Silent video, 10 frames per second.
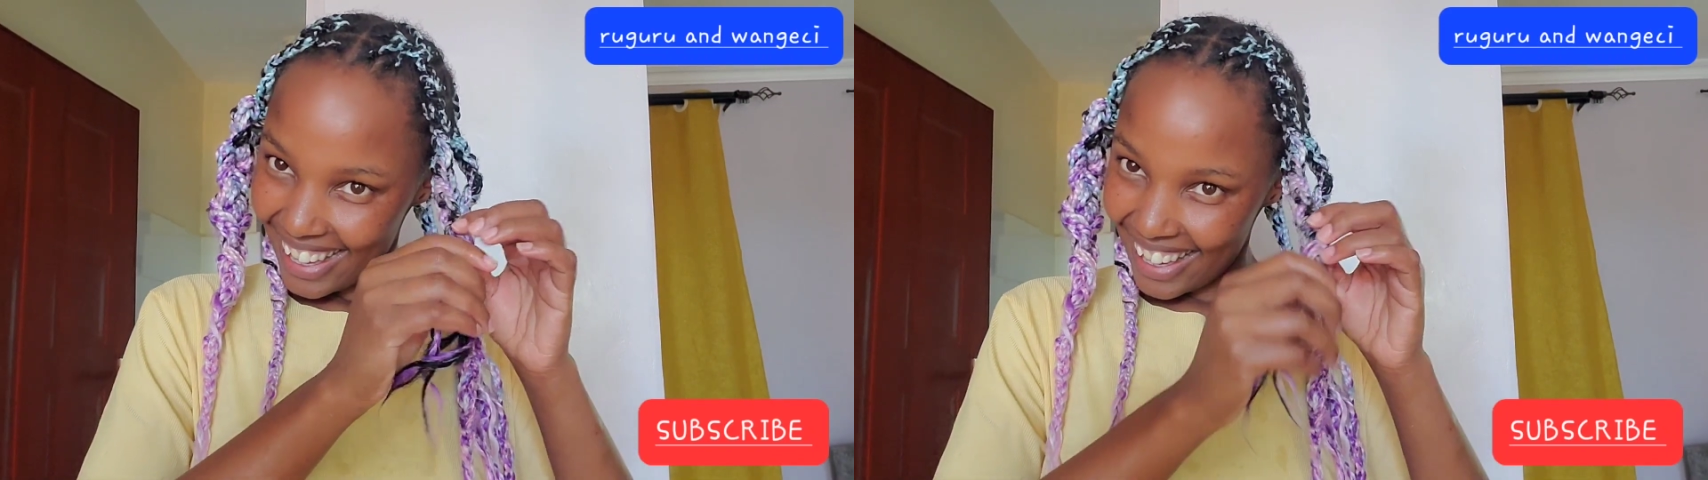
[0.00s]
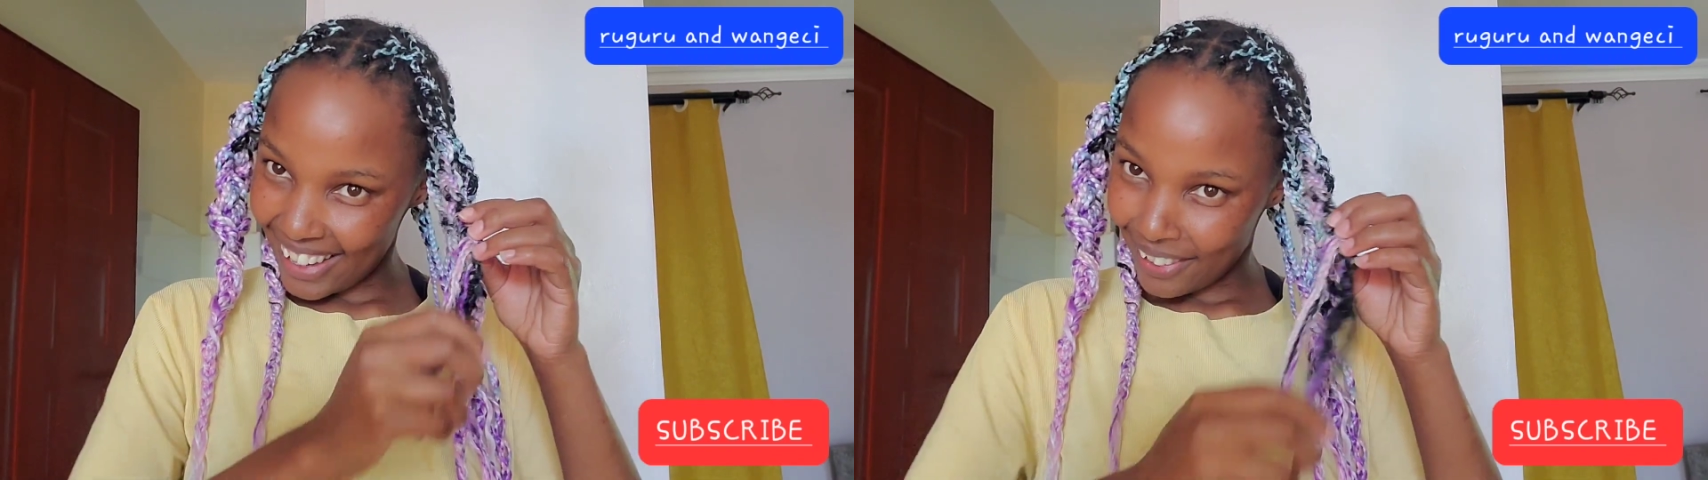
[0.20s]

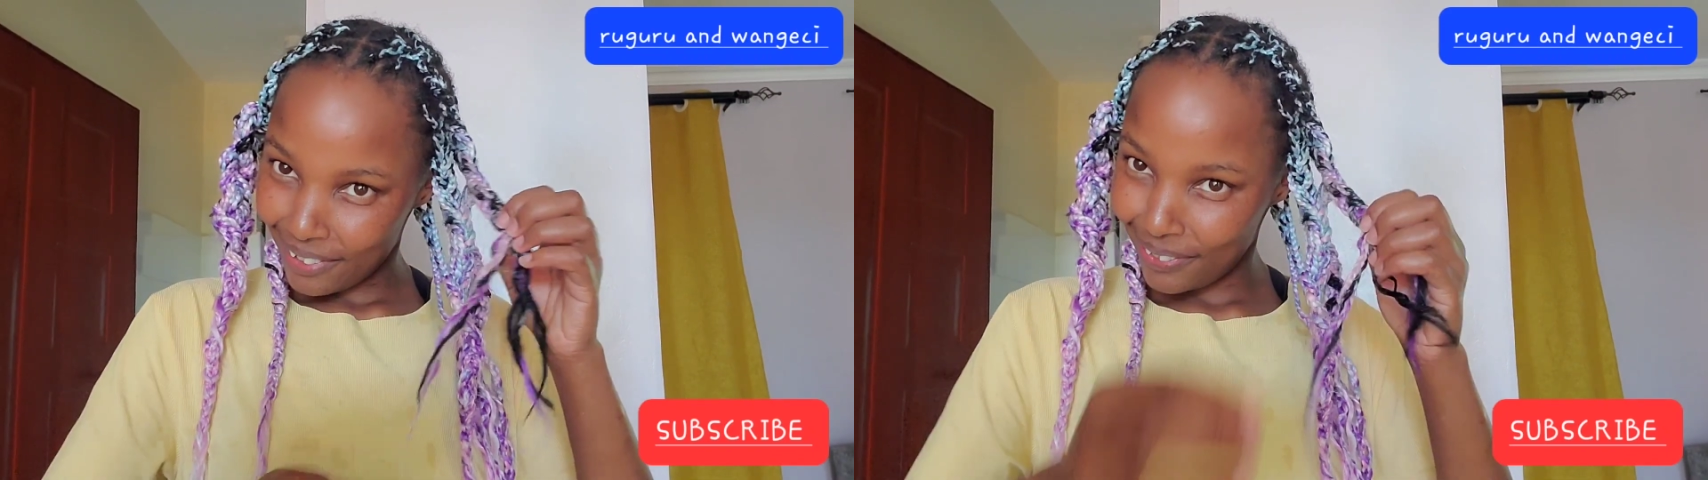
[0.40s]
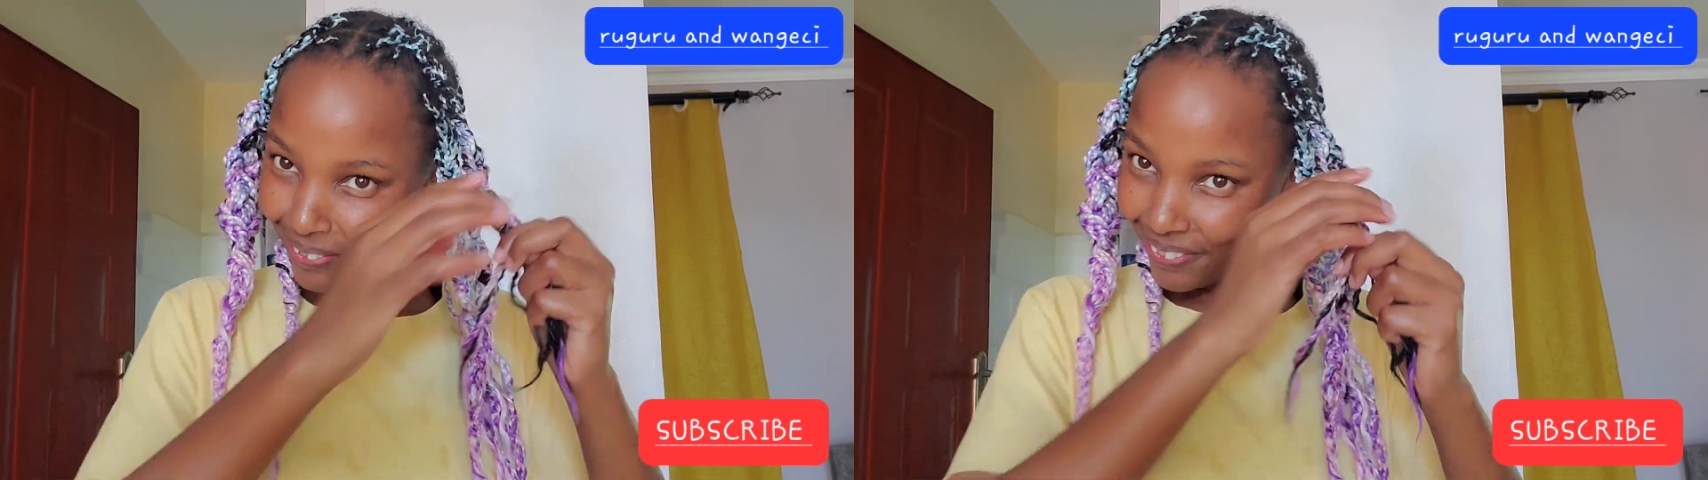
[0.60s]
yeah,
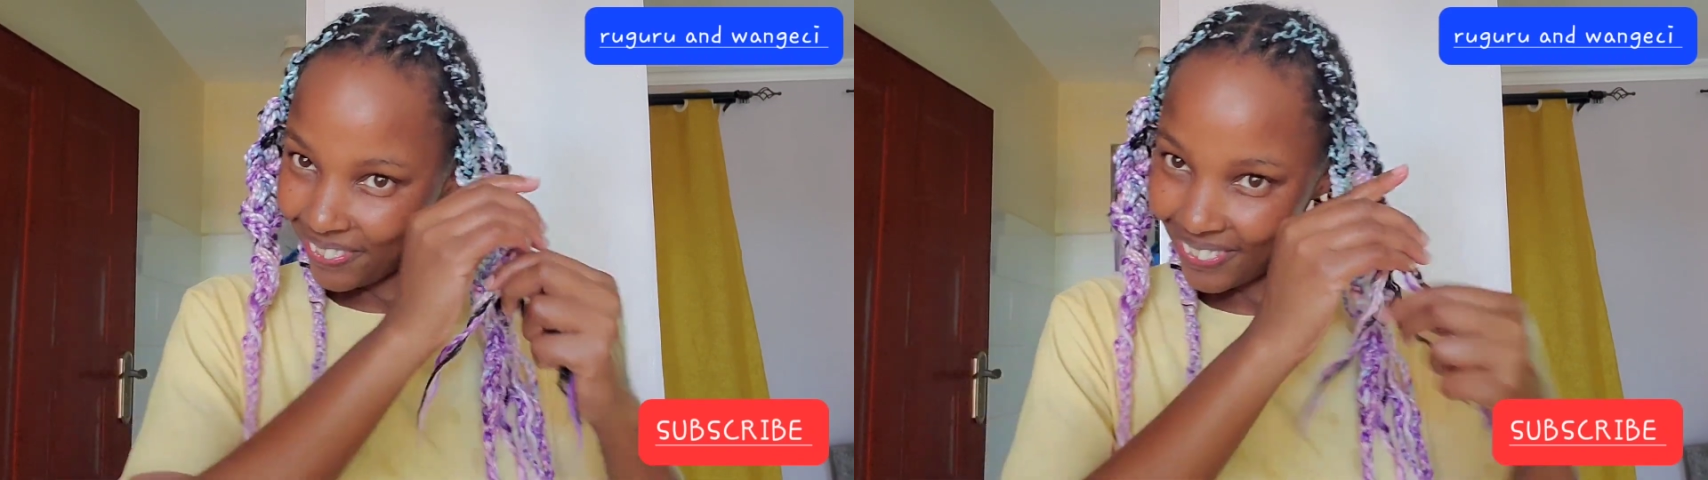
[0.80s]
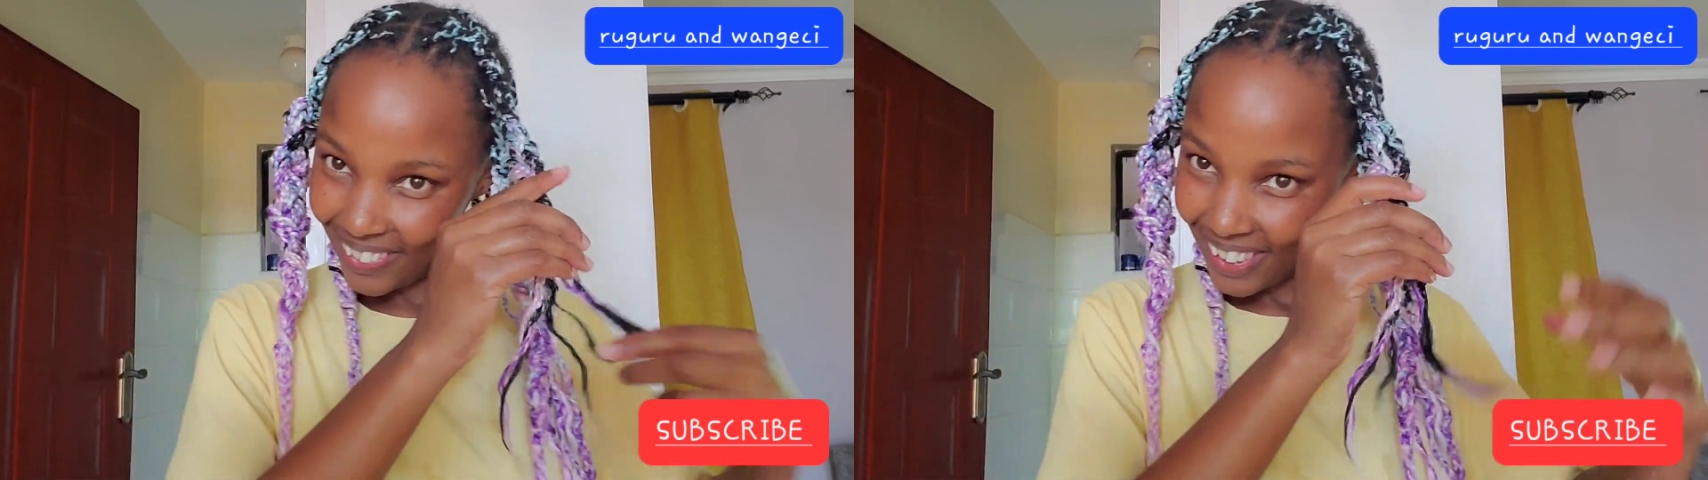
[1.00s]

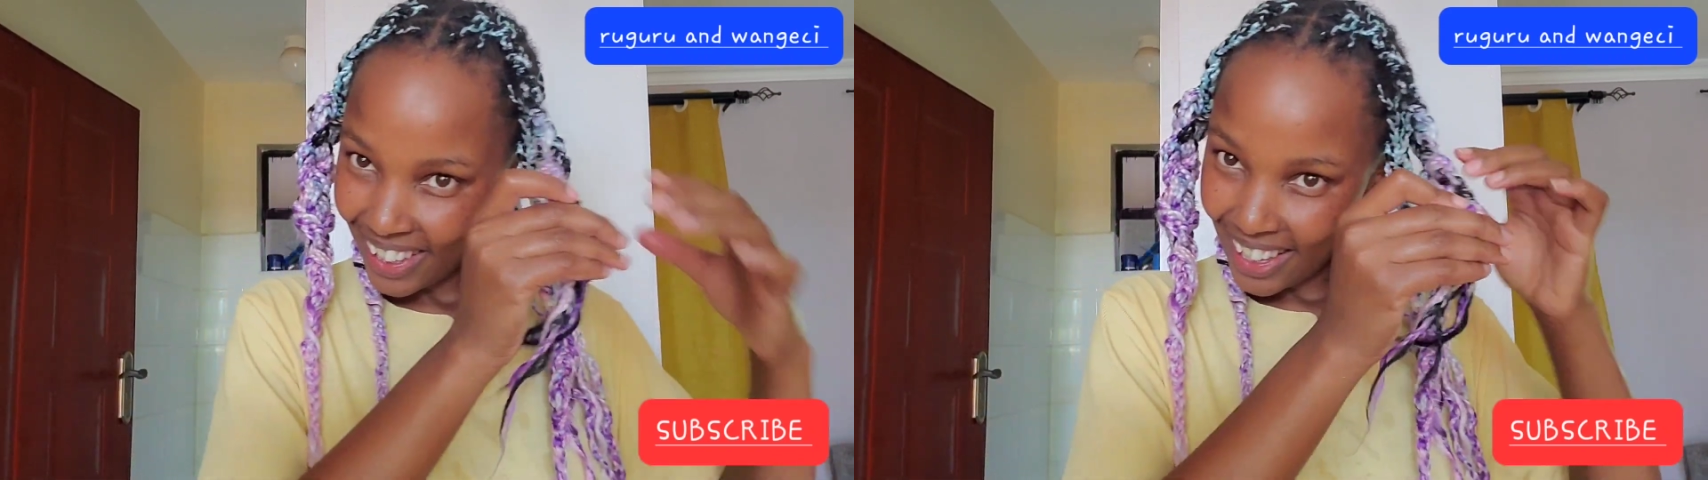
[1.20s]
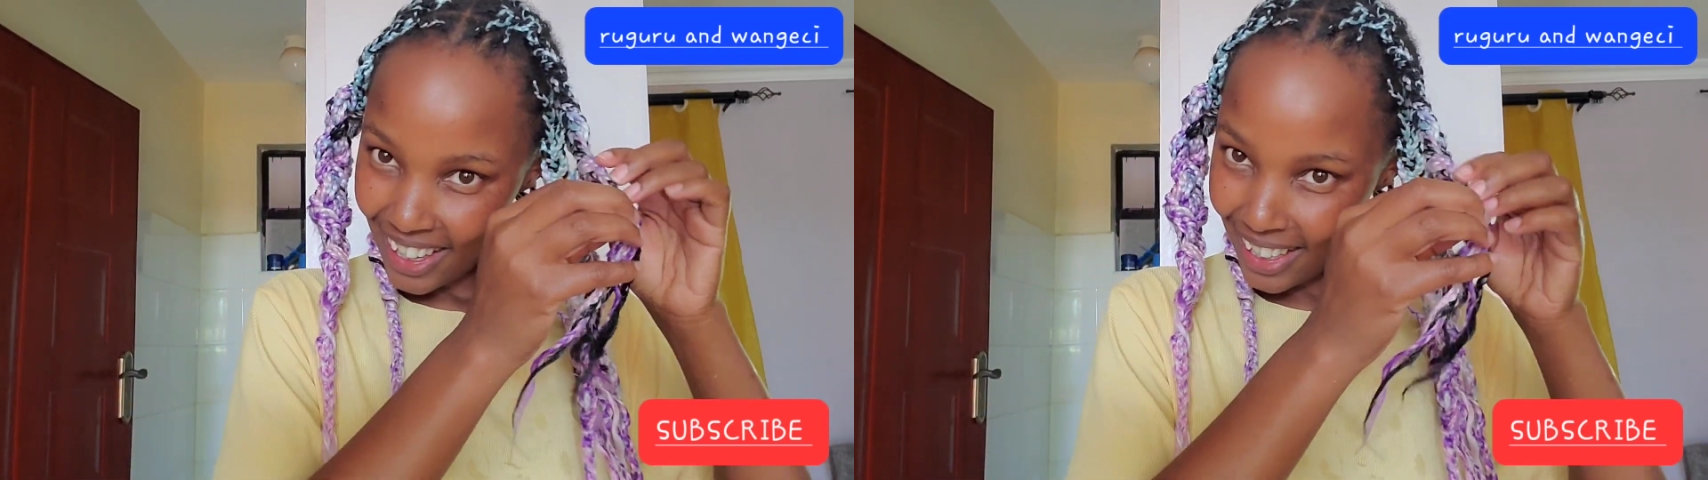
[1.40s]

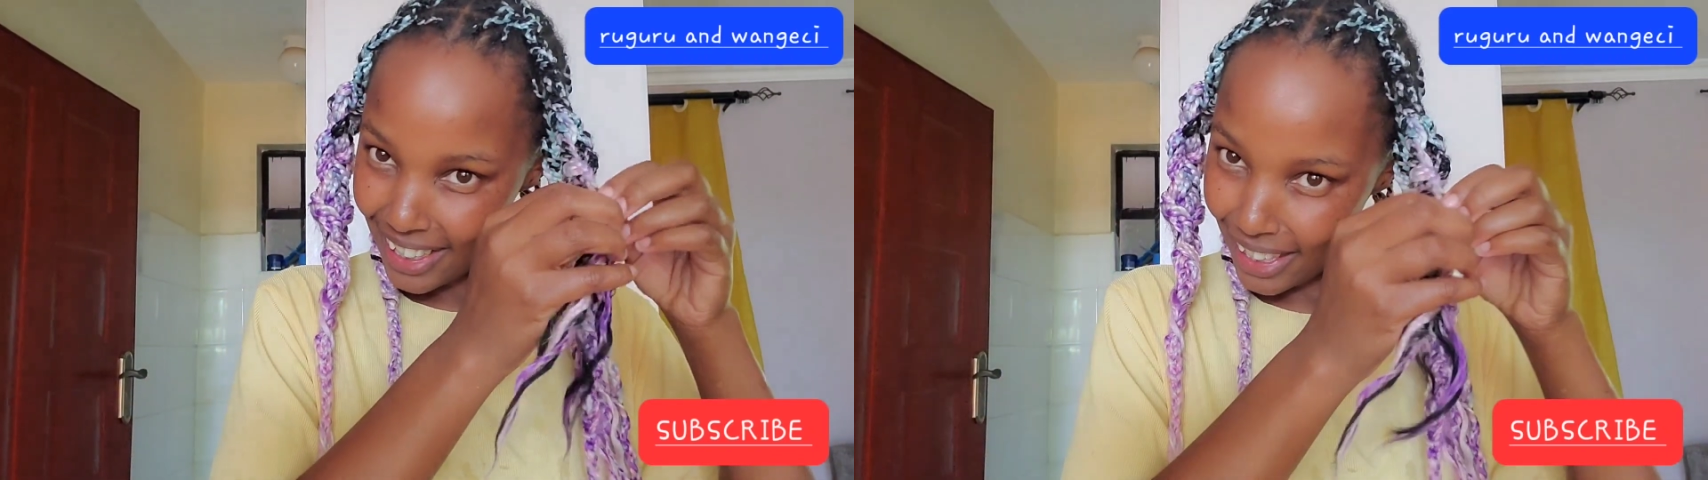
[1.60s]
it's